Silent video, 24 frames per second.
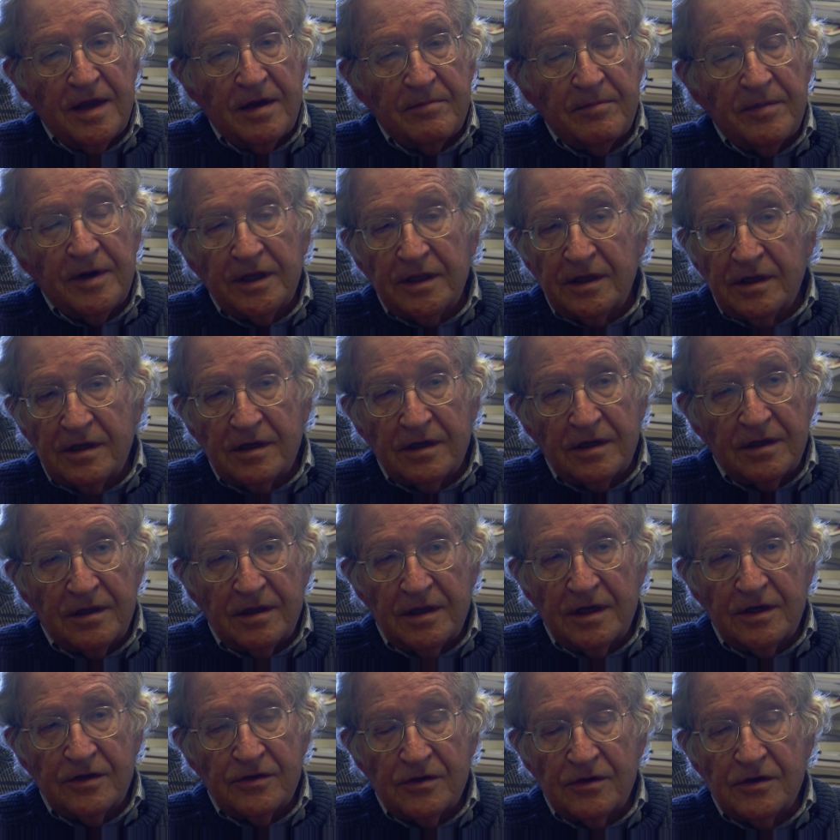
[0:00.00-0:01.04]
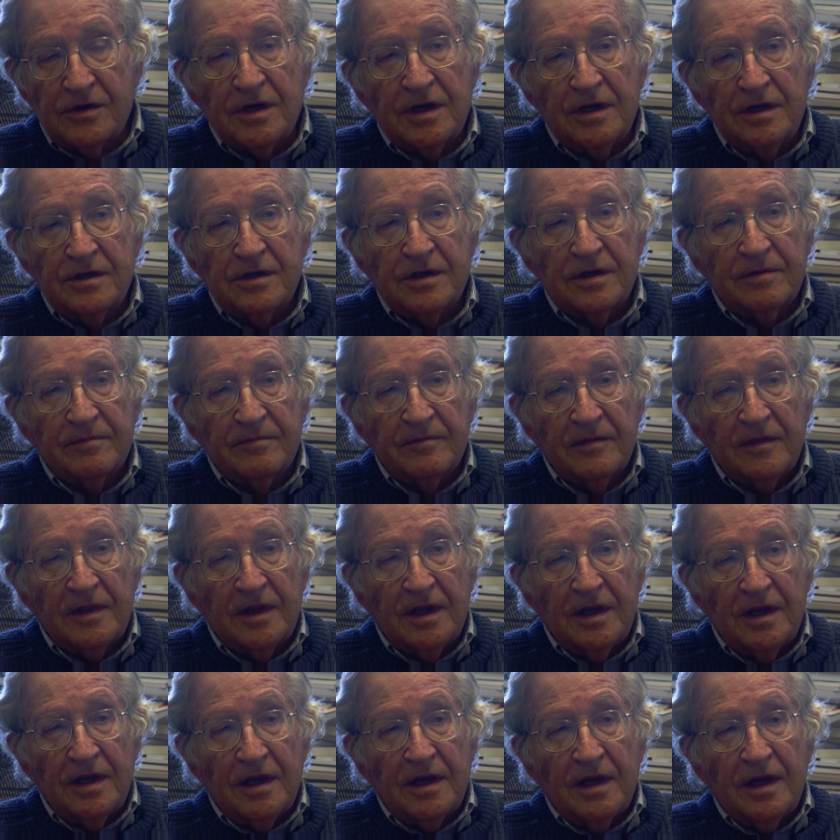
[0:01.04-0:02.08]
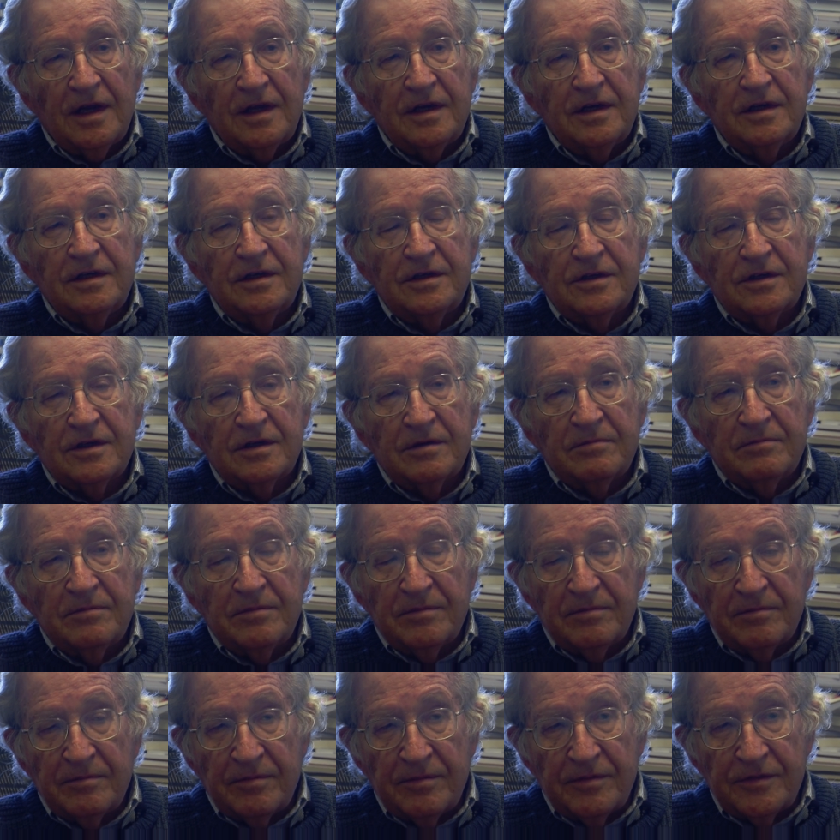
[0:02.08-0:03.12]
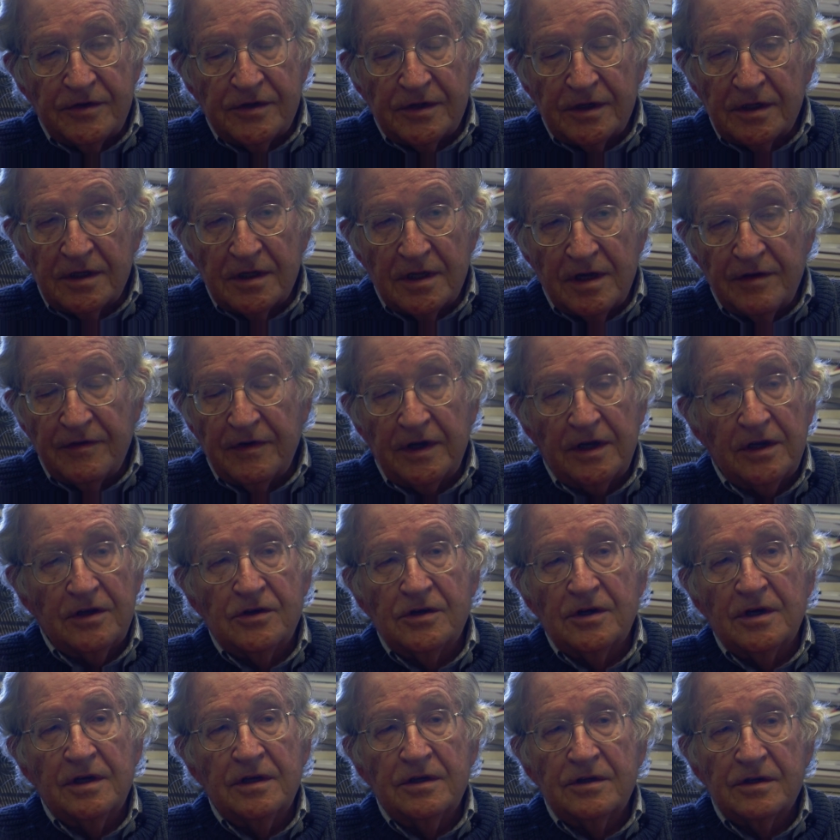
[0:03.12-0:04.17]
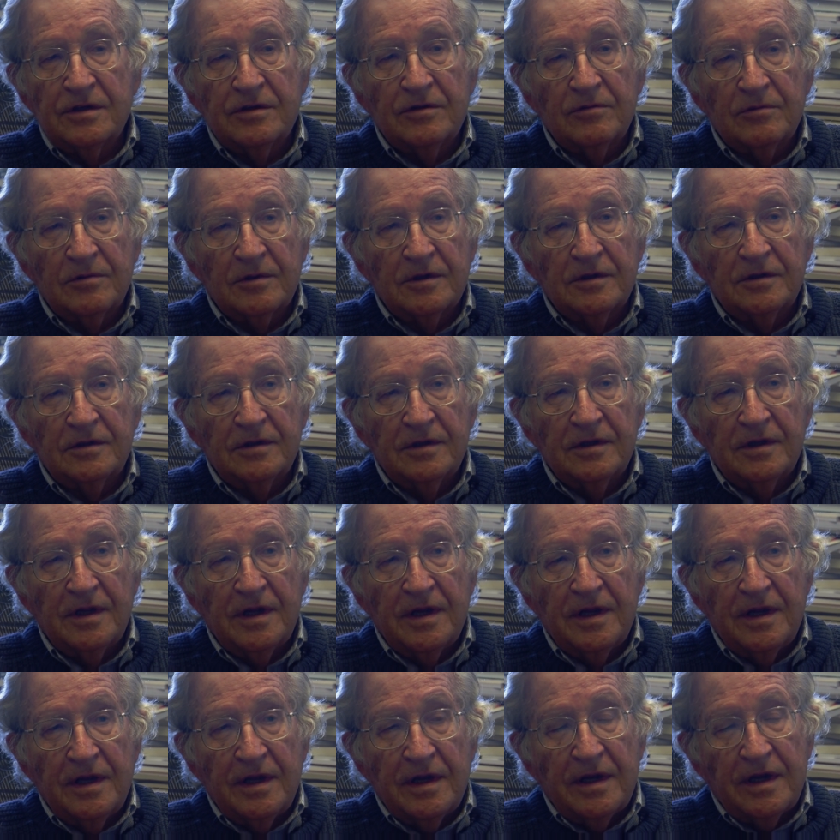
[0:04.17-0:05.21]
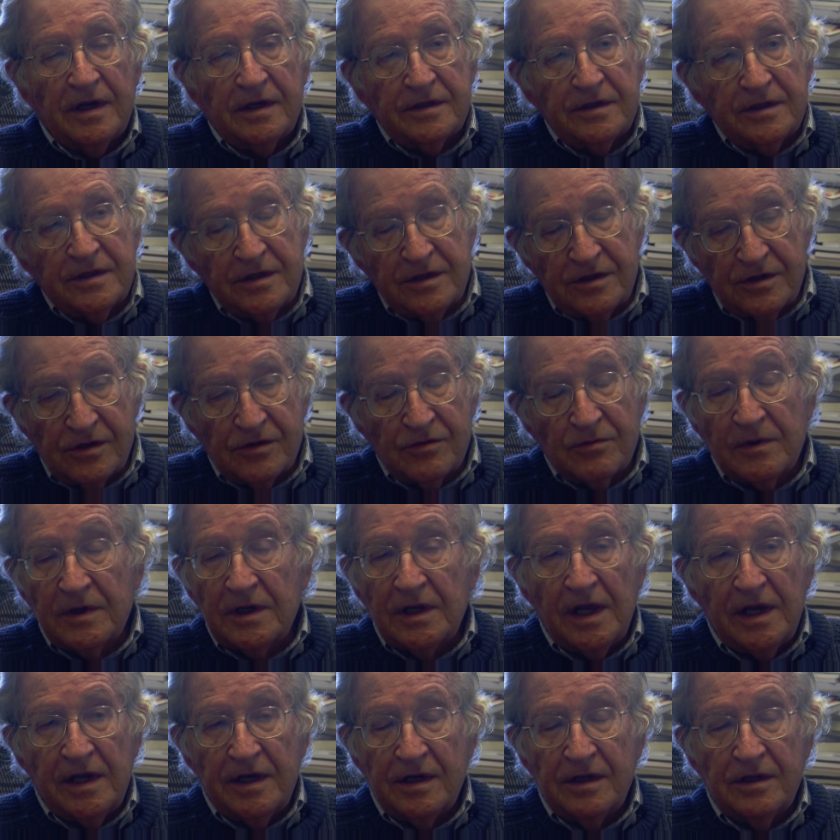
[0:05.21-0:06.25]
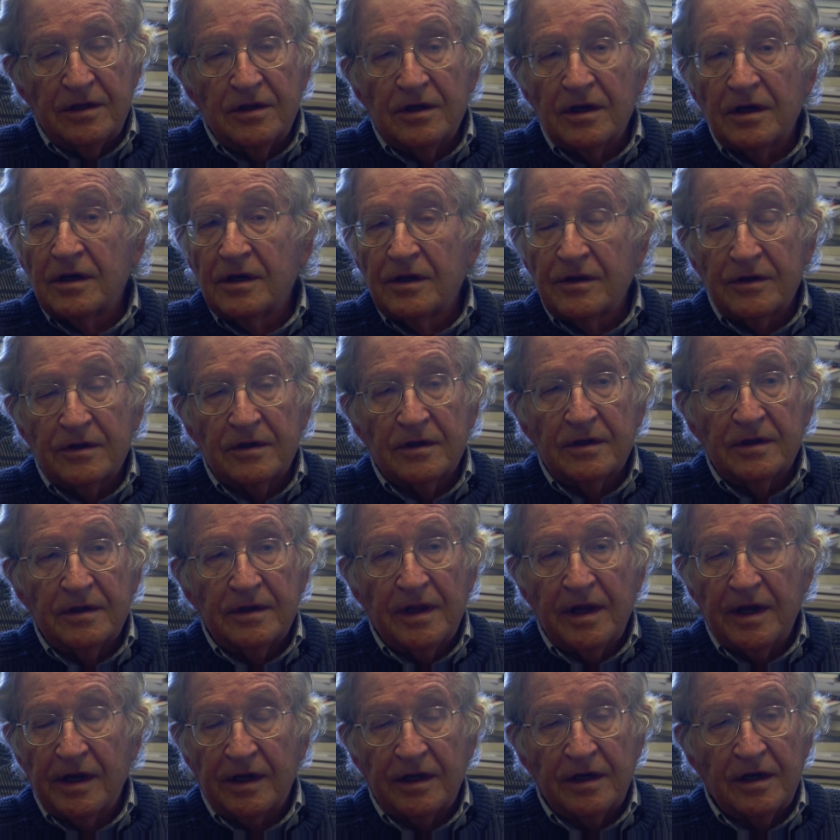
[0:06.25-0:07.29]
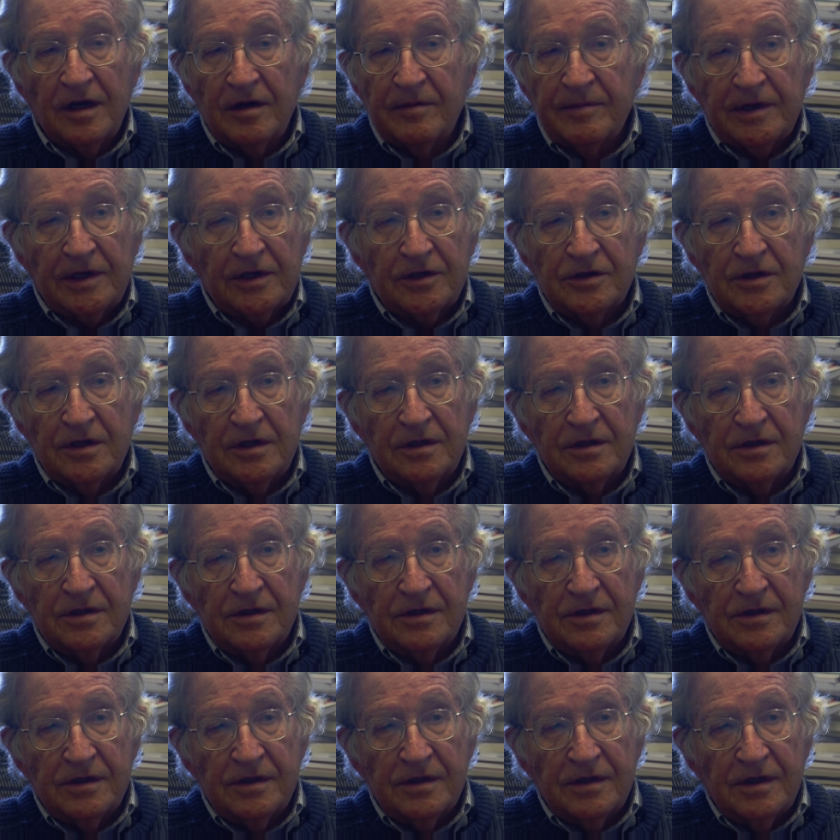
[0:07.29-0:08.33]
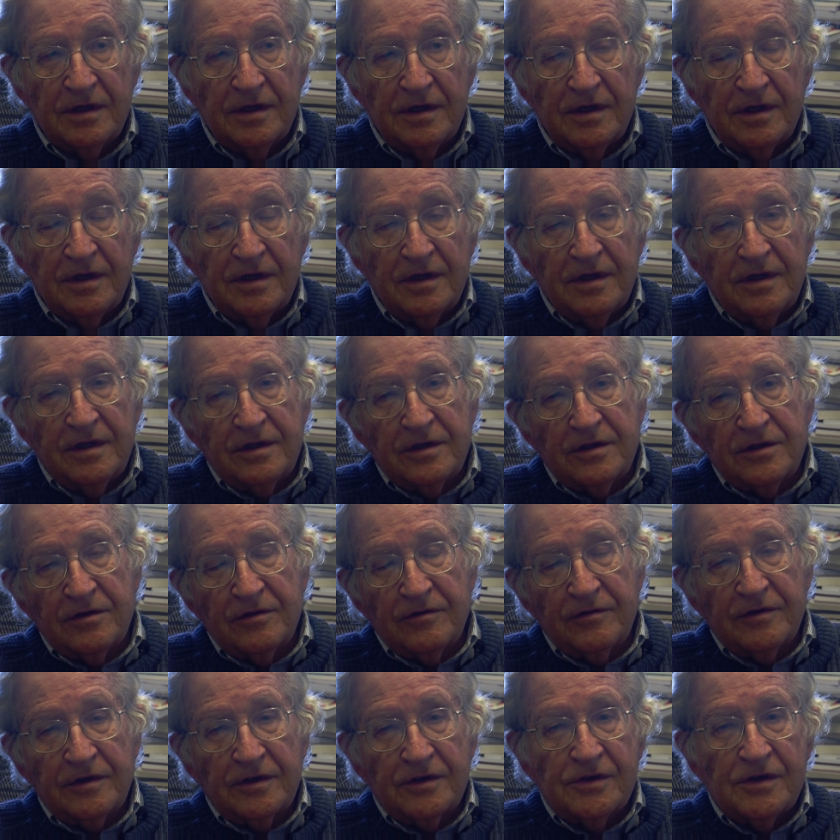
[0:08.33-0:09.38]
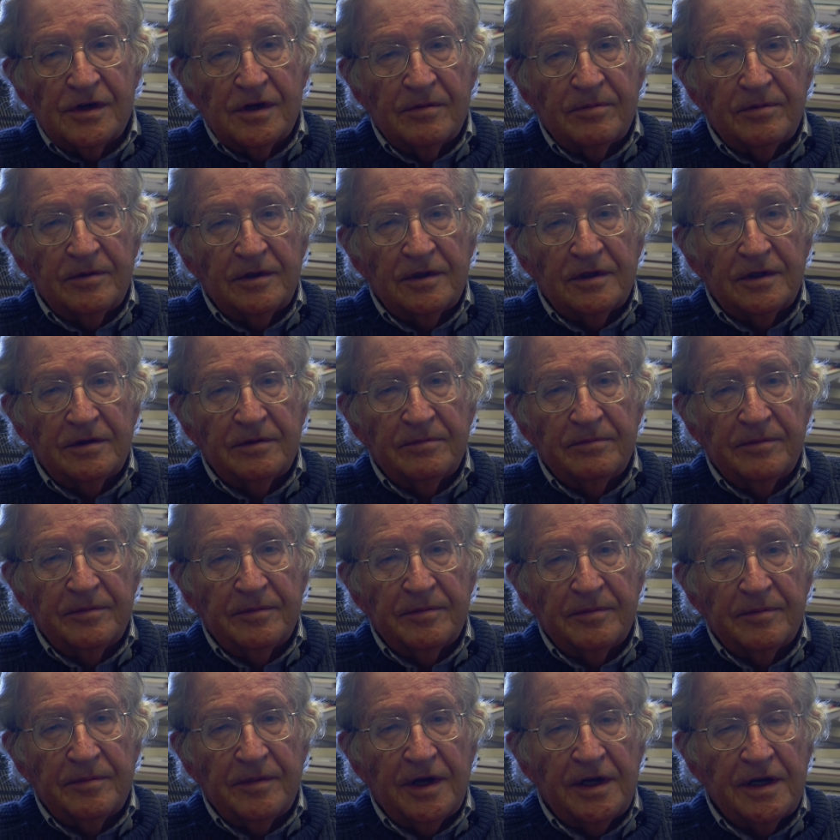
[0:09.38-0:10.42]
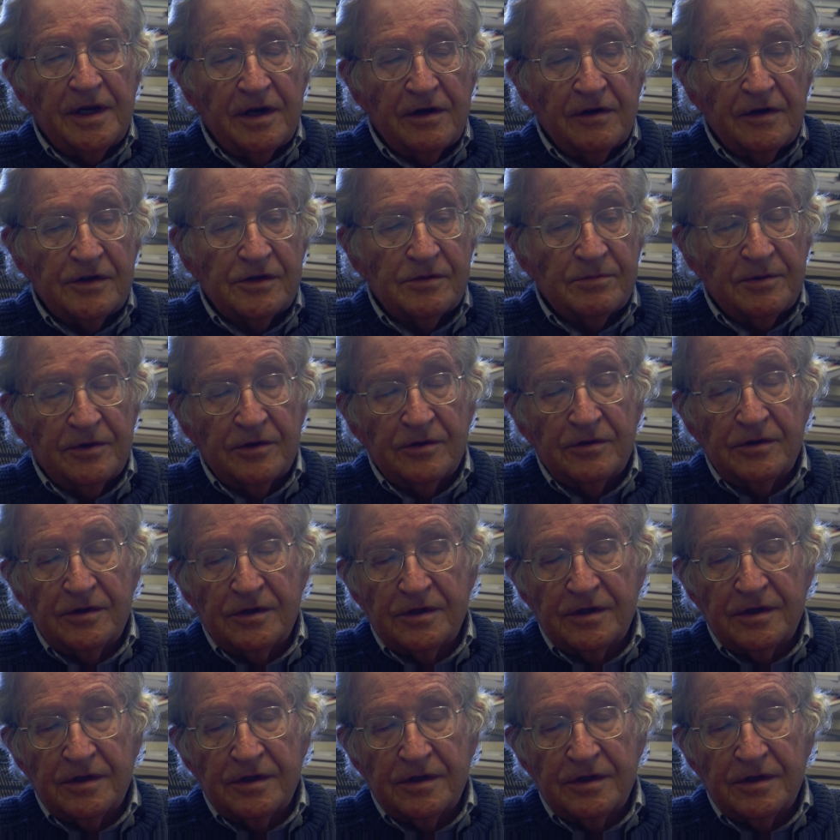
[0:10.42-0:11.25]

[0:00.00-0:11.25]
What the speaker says: But things are changing, and it's a significant change in the world. Actually, this is related to other economic changes. So, for example, by now I suppose